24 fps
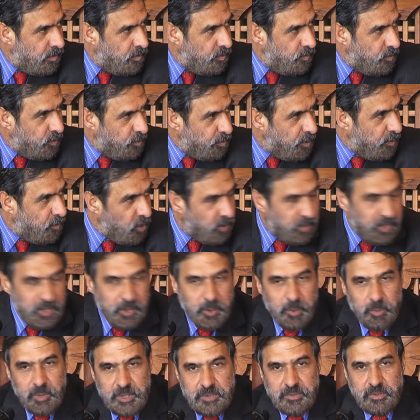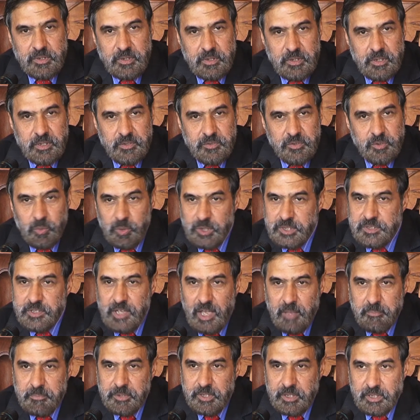would be more interested as to what's
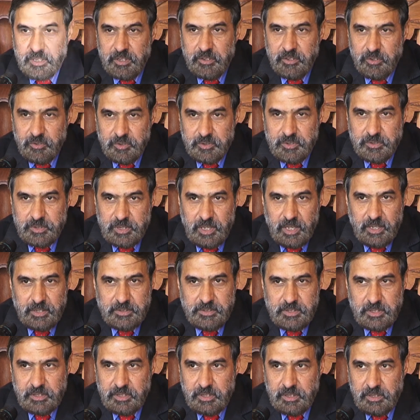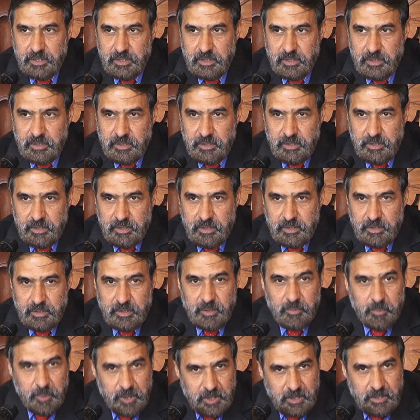happening in your society,
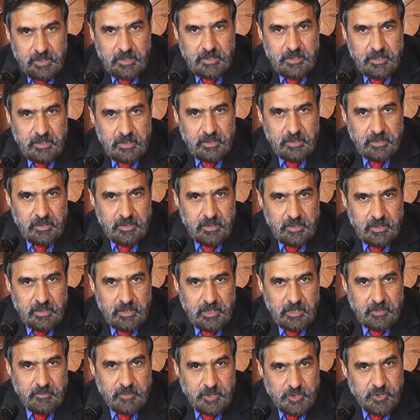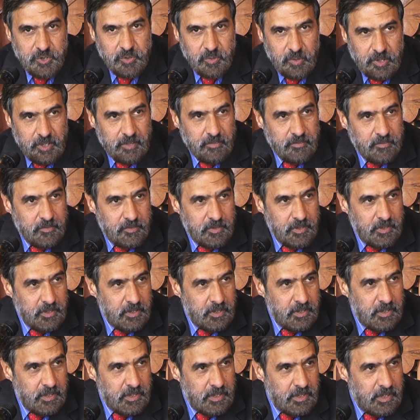the world in which you live,
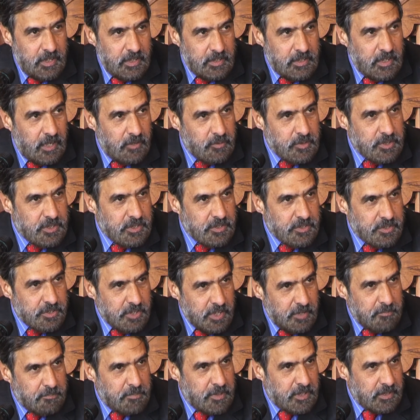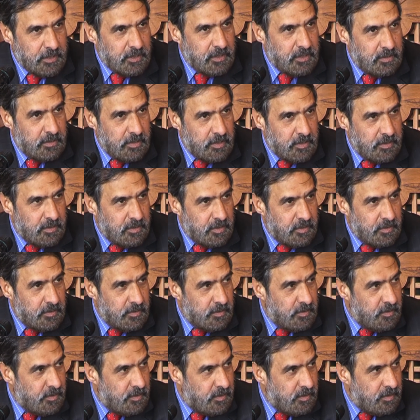and how it is shaping.
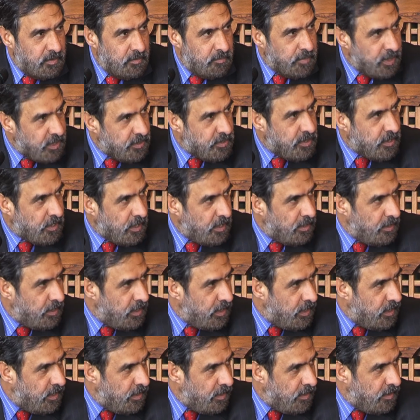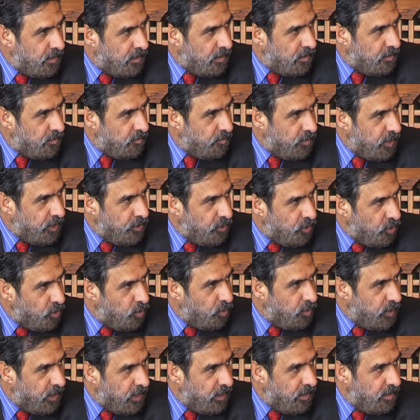Particularly when you
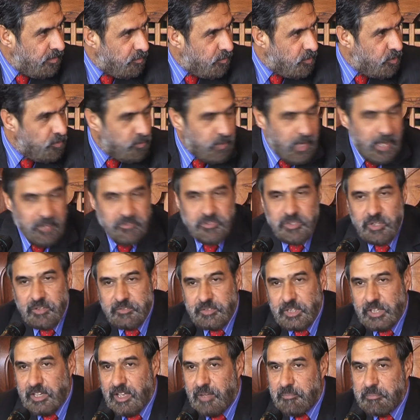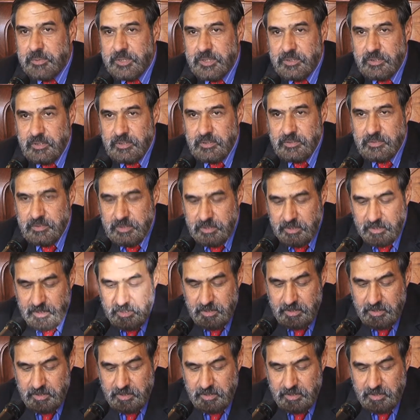will move out of the campuses